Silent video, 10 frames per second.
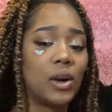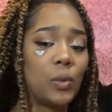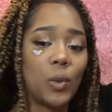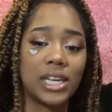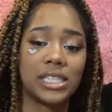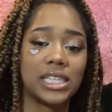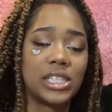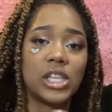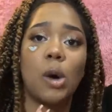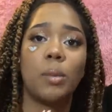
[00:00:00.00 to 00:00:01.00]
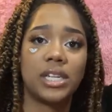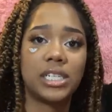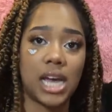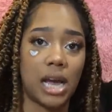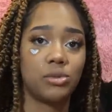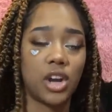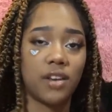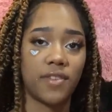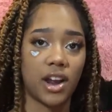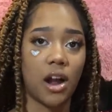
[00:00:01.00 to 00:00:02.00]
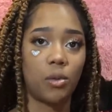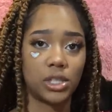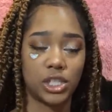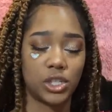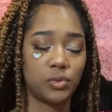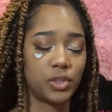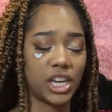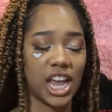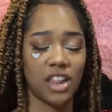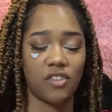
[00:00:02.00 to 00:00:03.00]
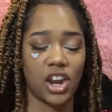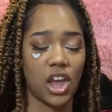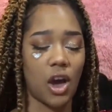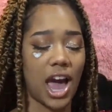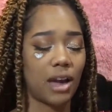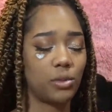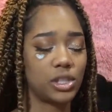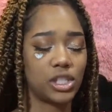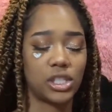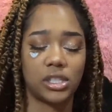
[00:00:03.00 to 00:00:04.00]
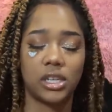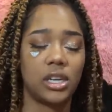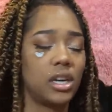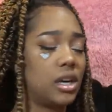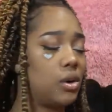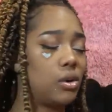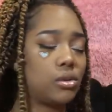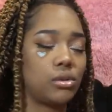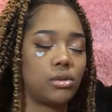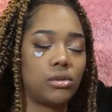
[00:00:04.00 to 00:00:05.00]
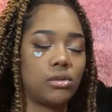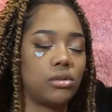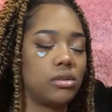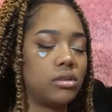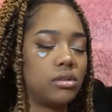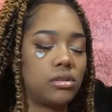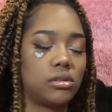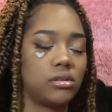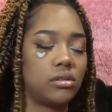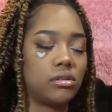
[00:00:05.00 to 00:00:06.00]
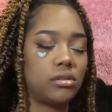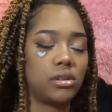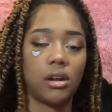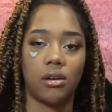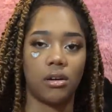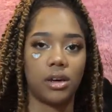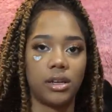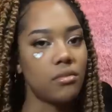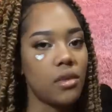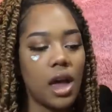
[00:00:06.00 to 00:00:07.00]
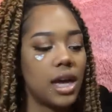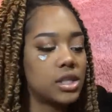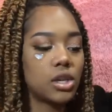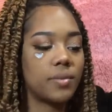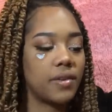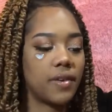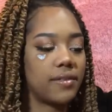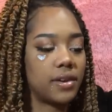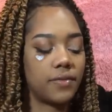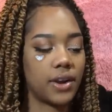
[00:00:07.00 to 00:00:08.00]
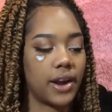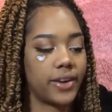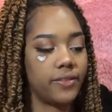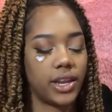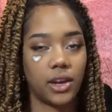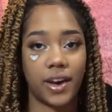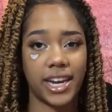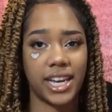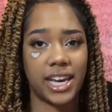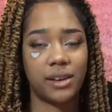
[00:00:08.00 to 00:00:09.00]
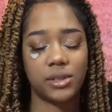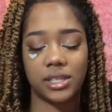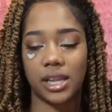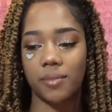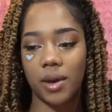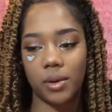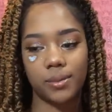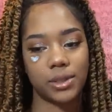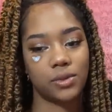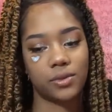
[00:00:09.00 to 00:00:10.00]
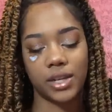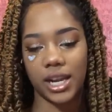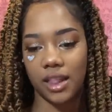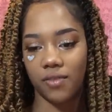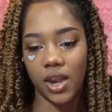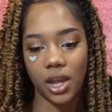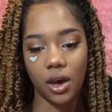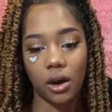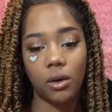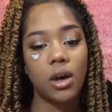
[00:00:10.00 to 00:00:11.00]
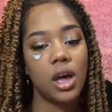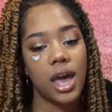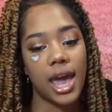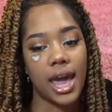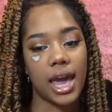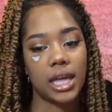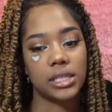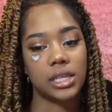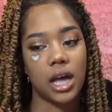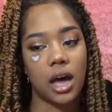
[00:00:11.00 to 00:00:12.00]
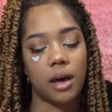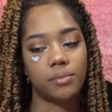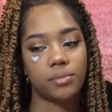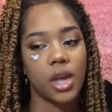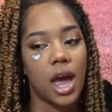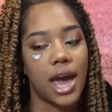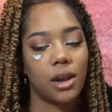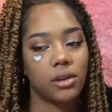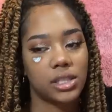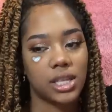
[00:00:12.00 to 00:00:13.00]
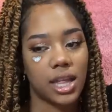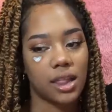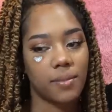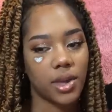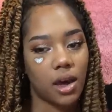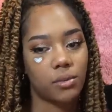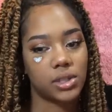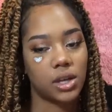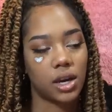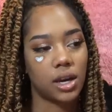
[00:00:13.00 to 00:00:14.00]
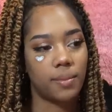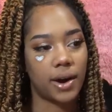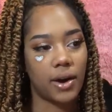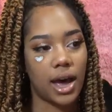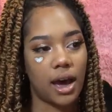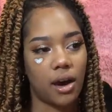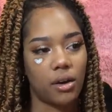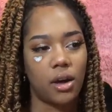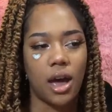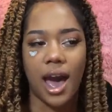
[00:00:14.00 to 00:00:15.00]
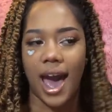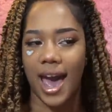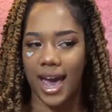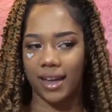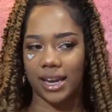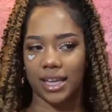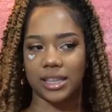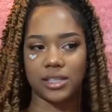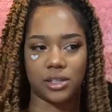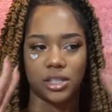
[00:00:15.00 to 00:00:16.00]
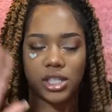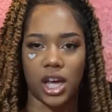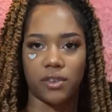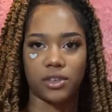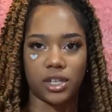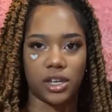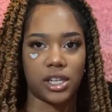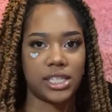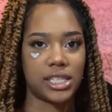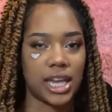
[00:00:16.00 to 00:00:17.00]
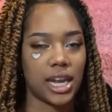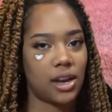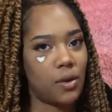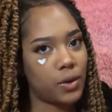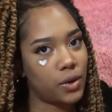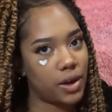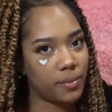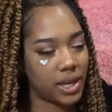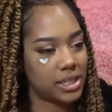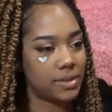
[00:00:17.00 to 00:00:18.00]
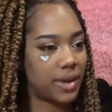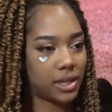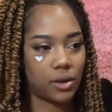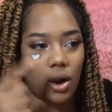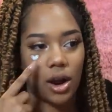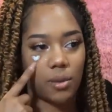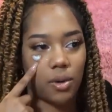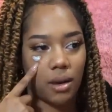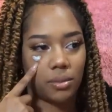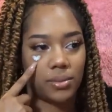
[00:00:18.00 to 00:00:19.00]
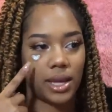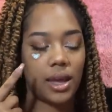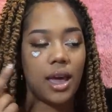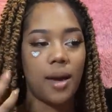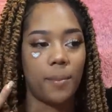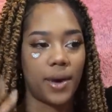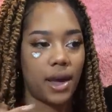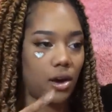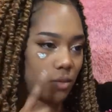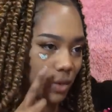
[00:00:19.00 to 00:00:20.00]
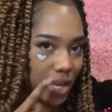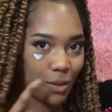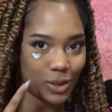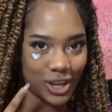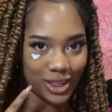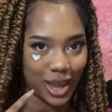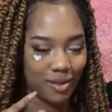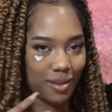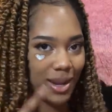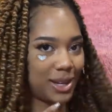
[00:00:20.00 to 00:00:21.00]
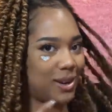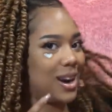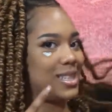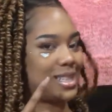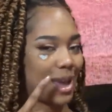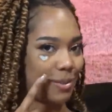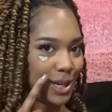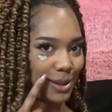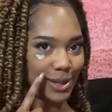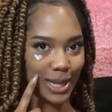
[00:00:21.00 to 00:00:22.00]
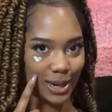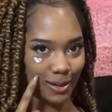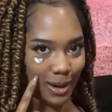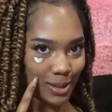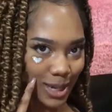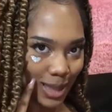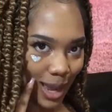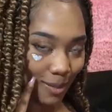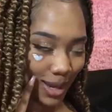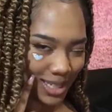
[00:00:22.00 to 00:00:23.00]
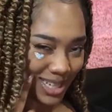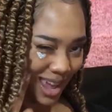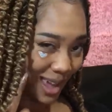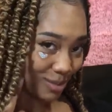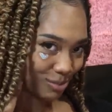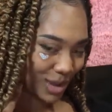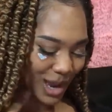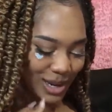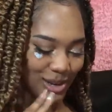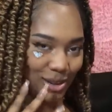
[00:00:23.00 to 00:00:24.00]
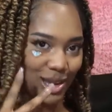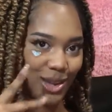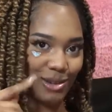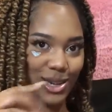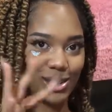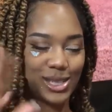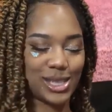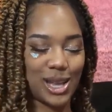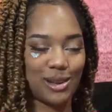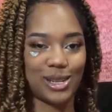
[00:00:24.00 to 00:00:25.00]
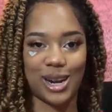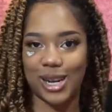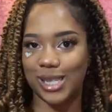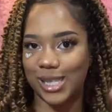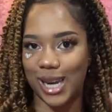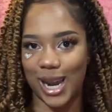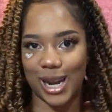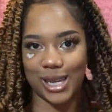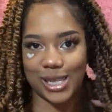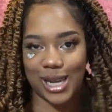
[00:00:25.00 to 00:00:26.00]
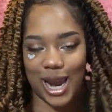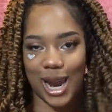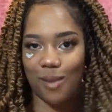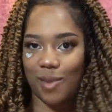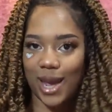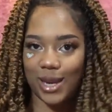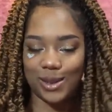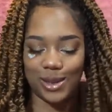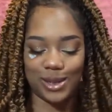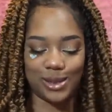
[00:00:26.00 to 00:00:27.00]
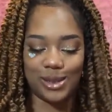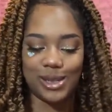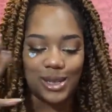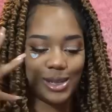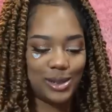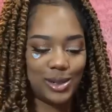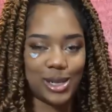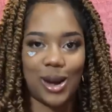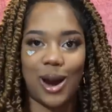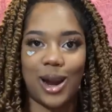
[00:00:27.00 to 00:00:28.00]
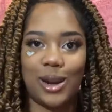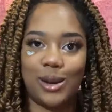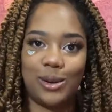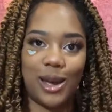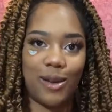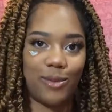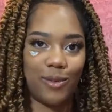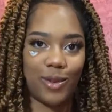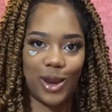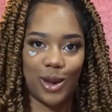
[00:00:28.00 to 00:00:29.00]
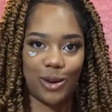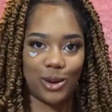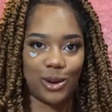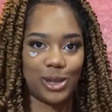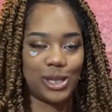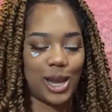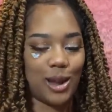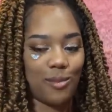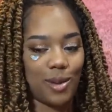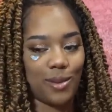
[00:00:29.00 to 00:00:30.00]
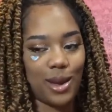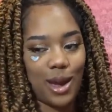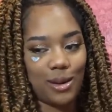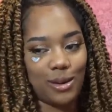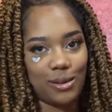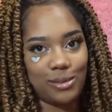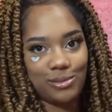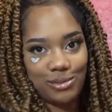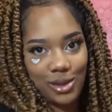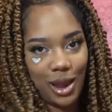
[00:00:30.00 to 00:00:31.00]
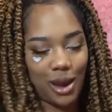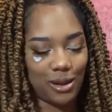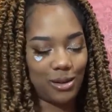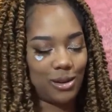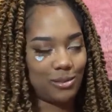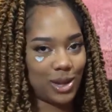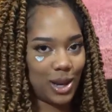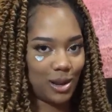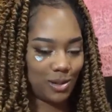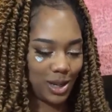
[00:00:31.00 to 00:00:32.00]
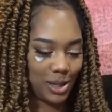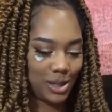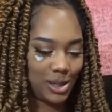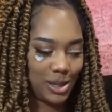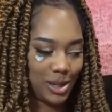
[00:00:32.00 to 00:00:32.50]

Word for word: wasting so much time trying to figure out what to do for today's video. I was, whoo, Lord. It took me forever to figure out a video idea. I was just like, man, what am I gonna do for today's video? And um, I noticed that some of y'all were talking about how I had like this little soft girl aesthetic going on because of my little heart probably. But oh, yeah, what y'all think about my little heart today? I put a little glitter on it. What y'all think about it today? little cute little something, you know, shame, I'm saying? I might do a little, do this heart little every video, you know, saying? Maybe, I don't know. I don't know, but anyways.